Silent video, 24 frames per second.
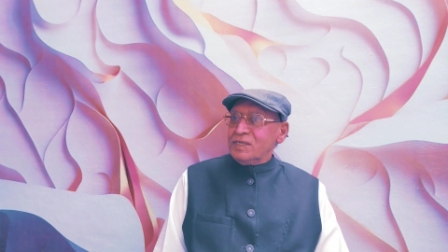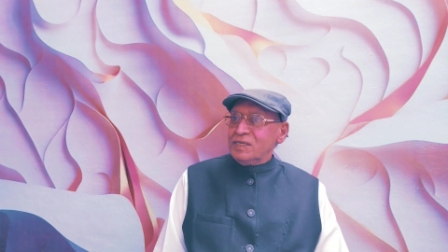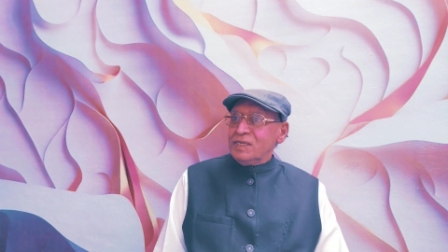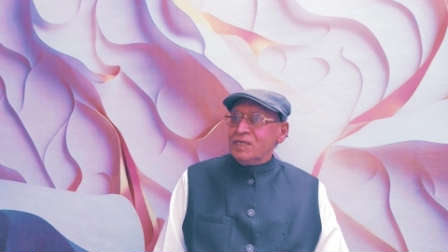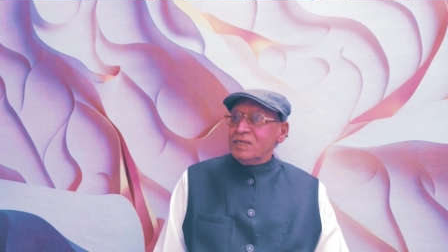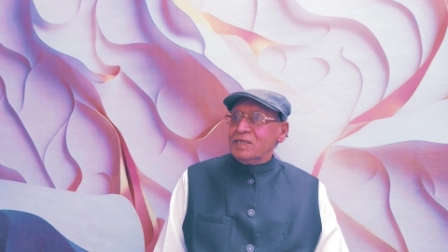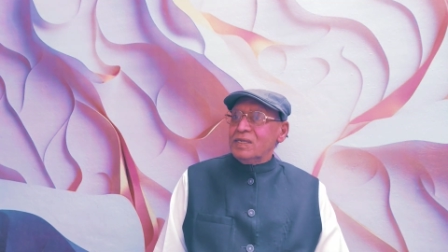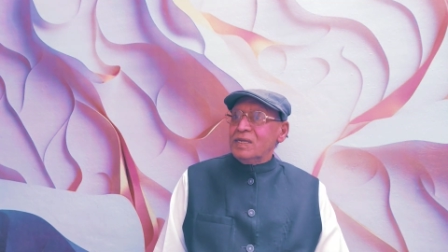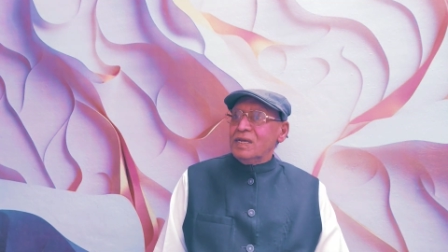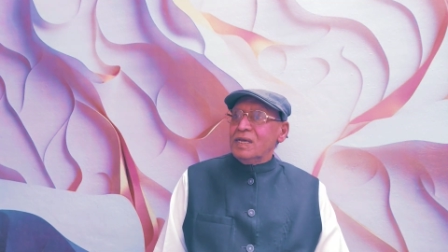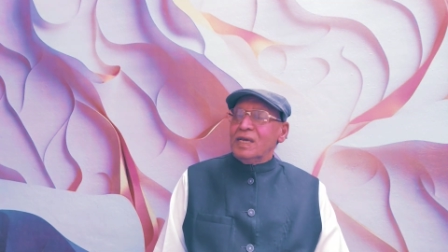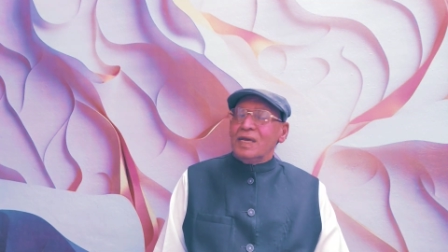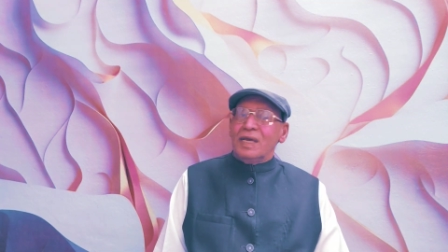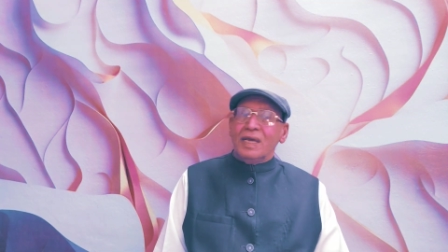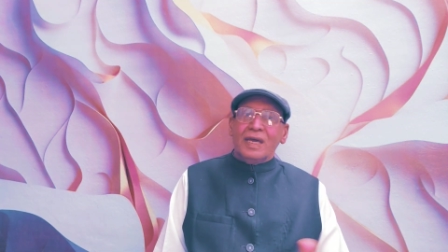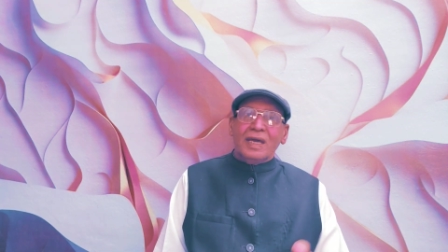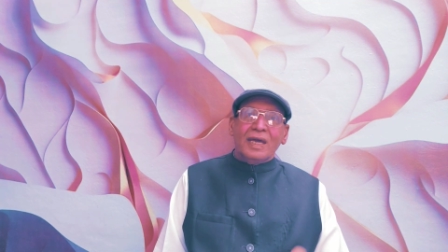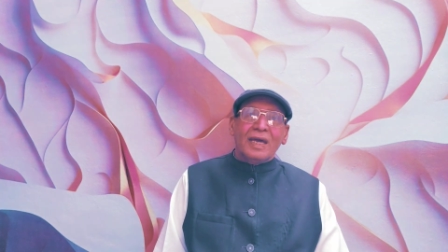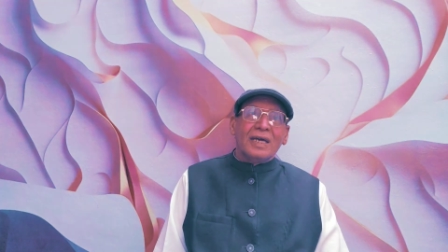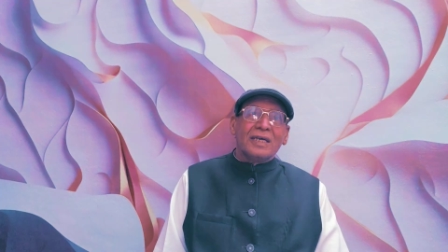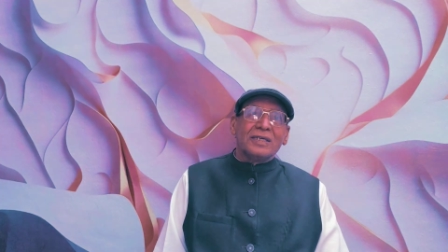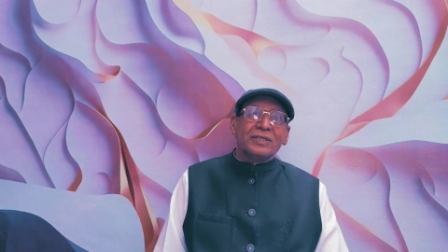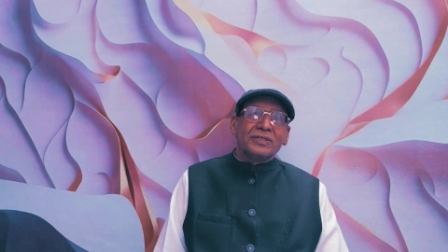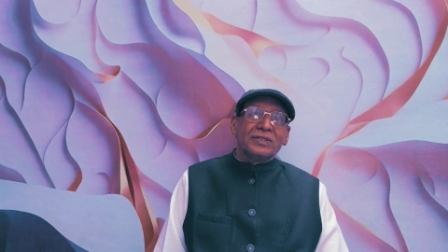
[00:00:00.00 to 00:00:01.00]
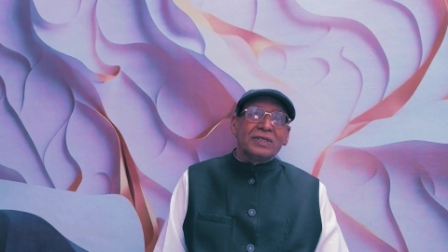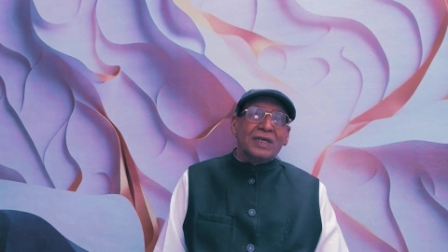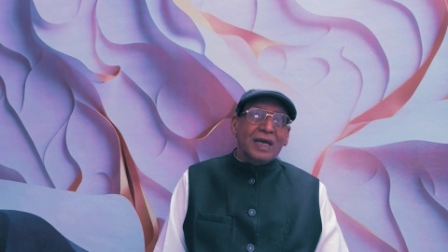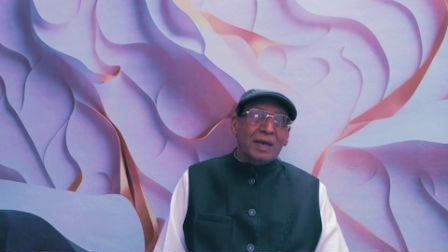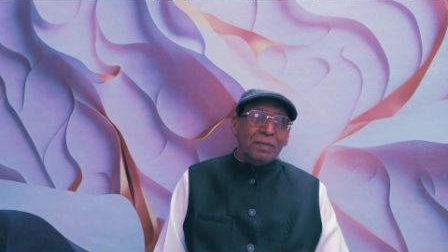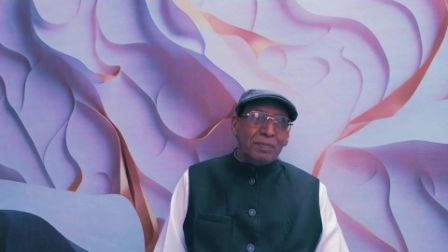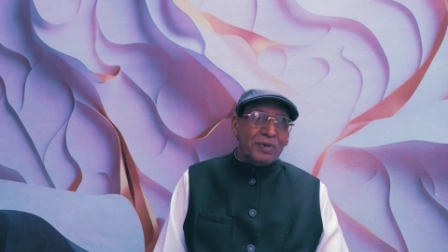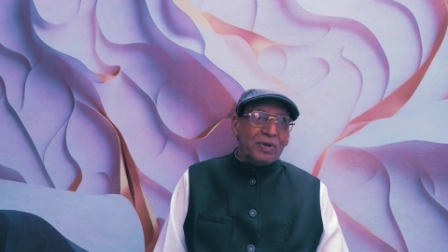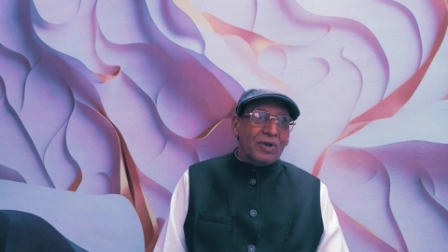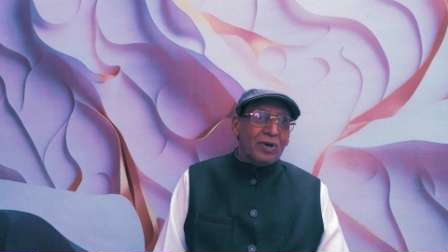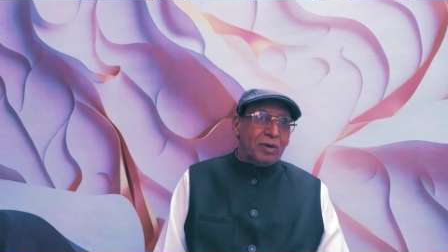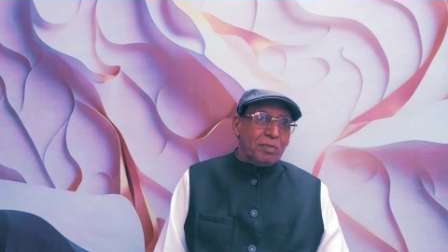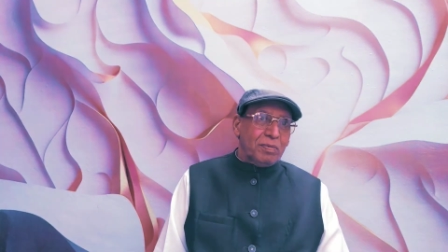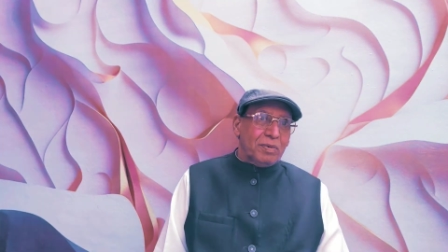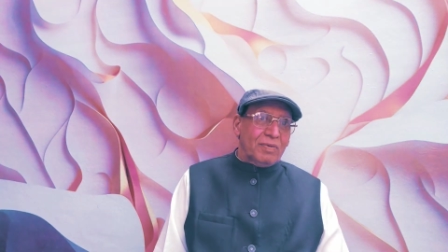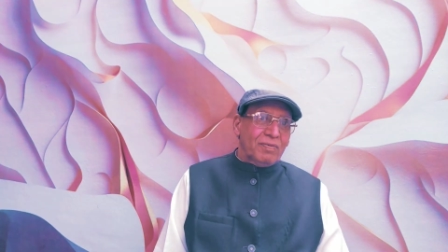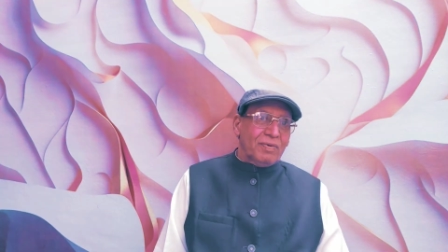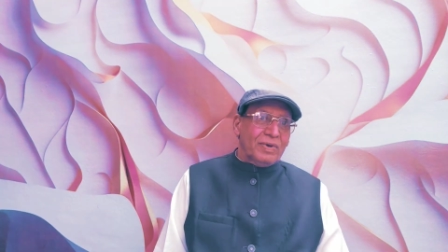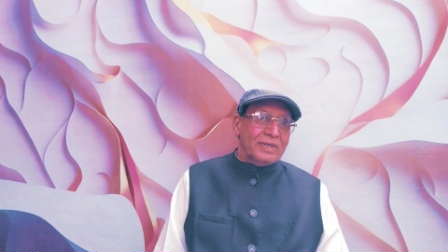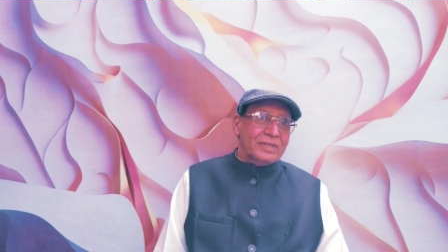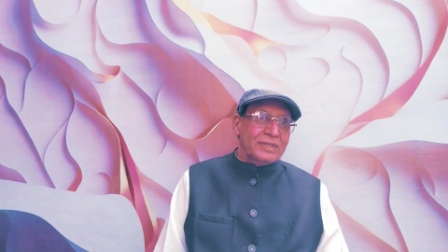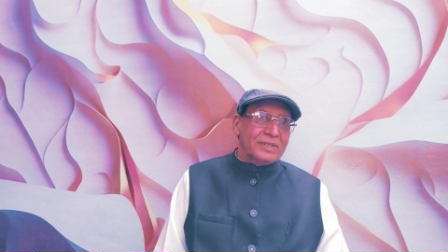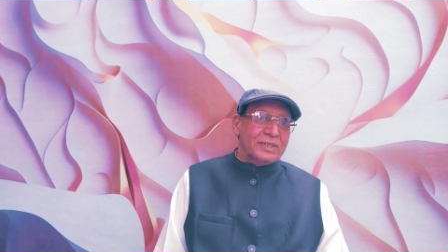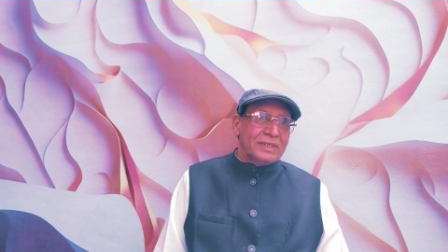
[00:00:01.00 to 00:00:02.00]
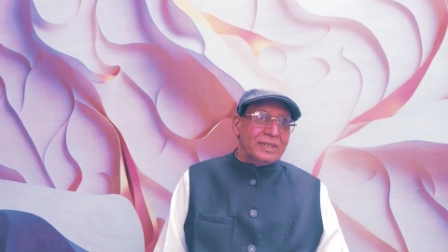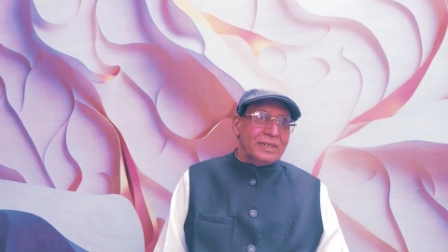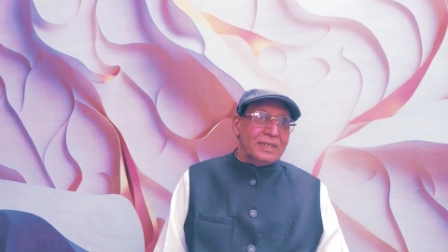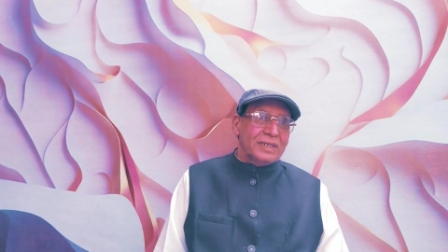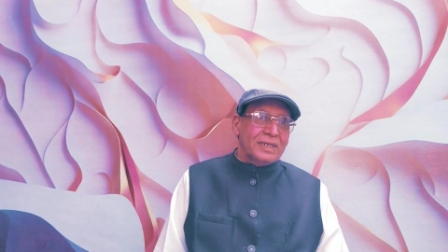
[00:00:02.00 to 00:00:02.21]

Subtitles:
sheath as abnormal ones,